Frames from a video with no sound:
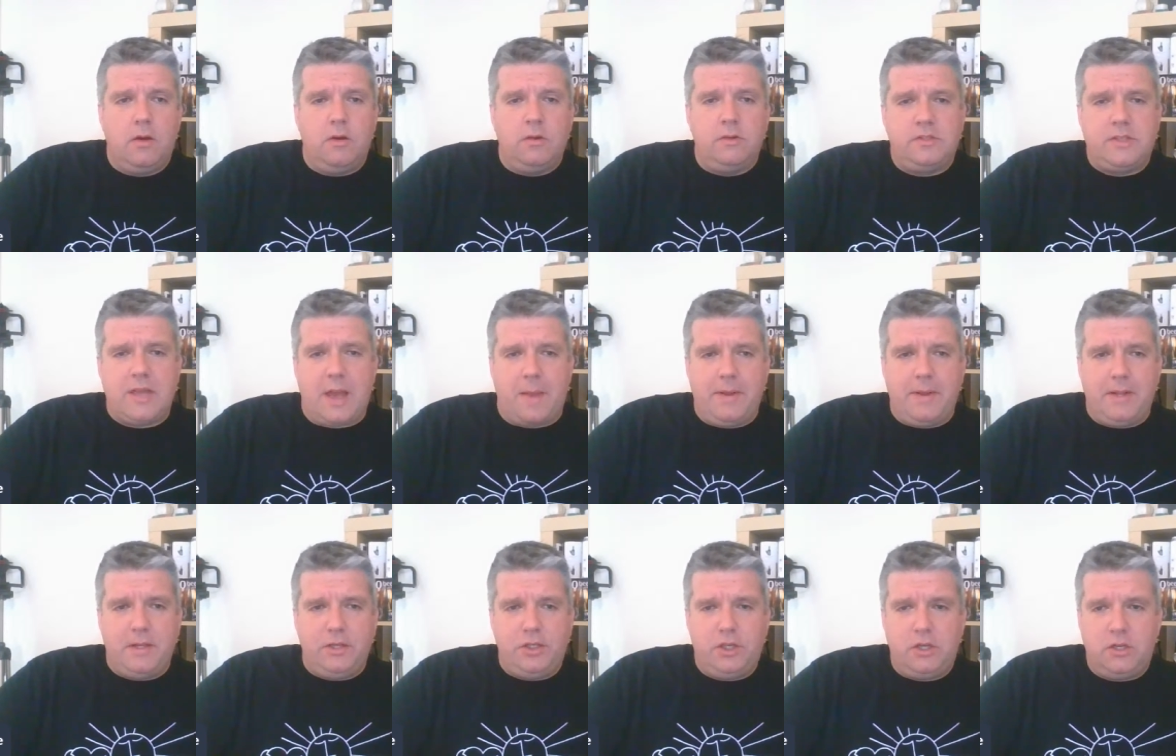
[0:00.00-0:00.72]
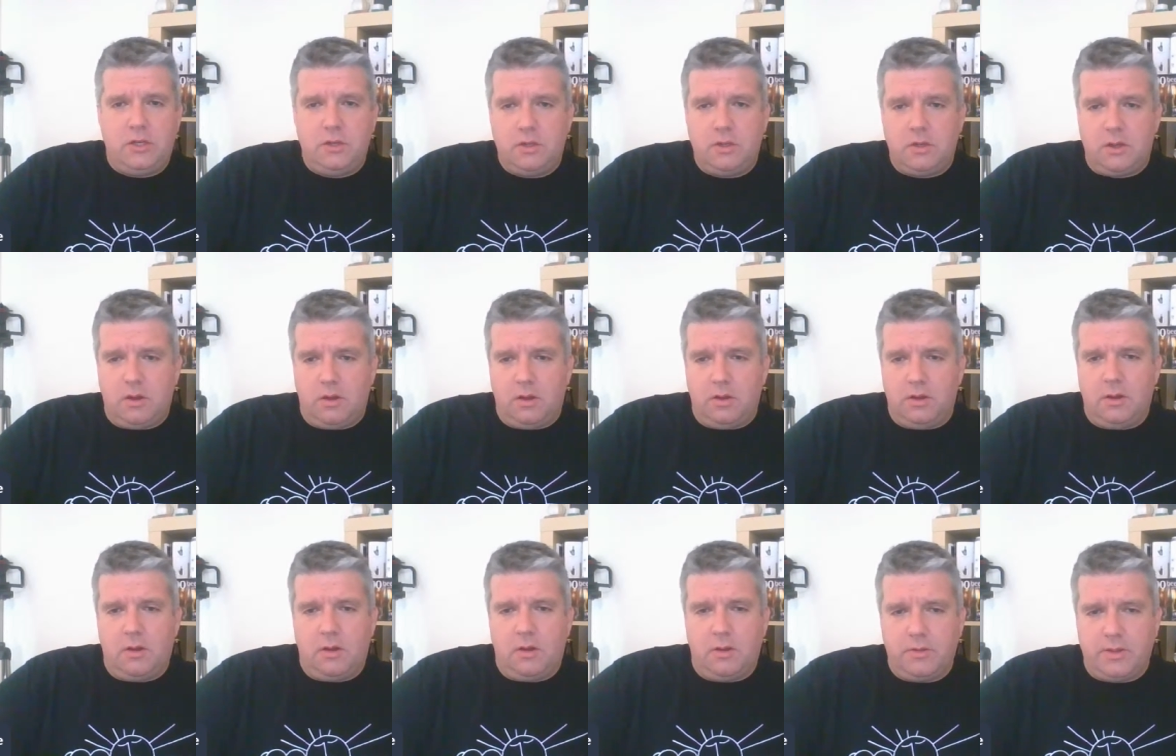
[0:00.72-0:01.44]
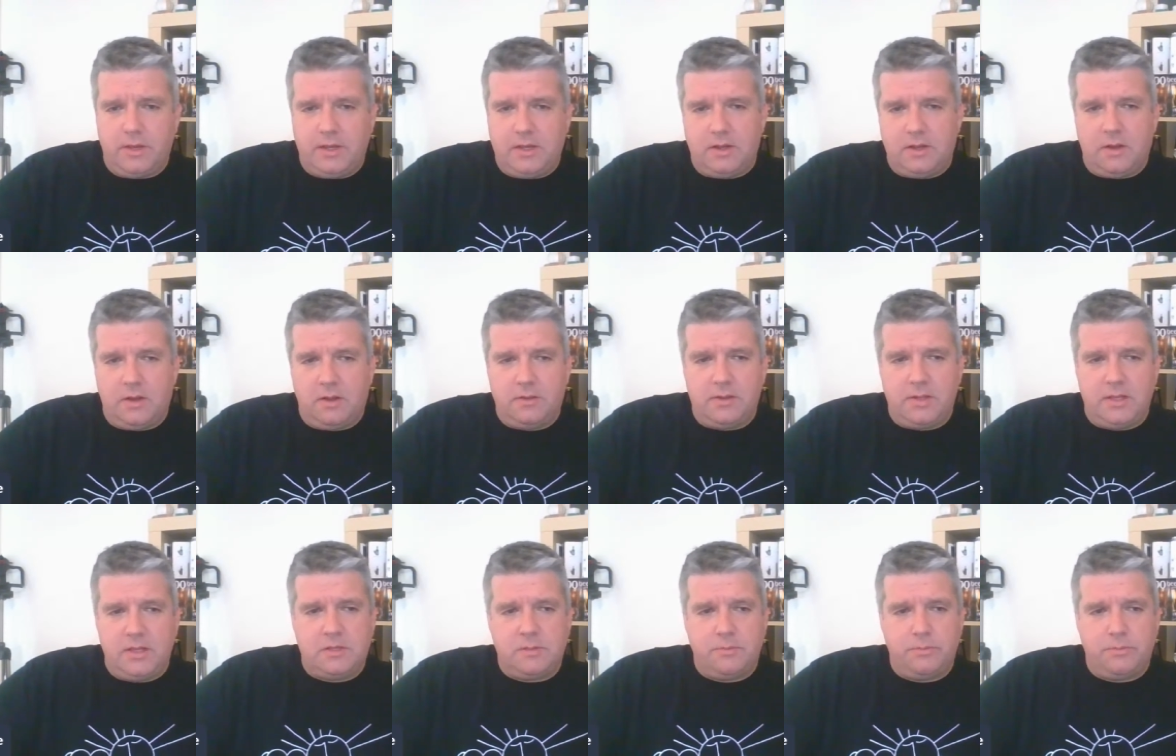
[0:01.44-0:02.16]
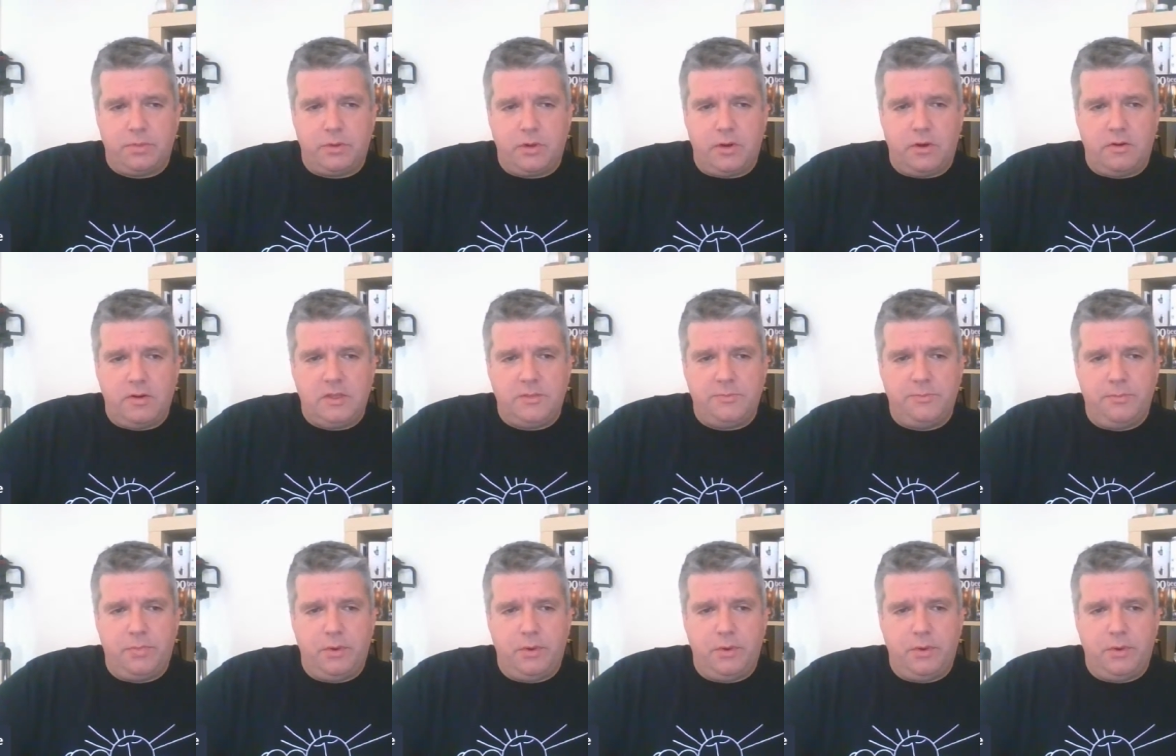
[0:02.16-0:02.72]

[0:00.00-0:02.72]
untappage on these breweries.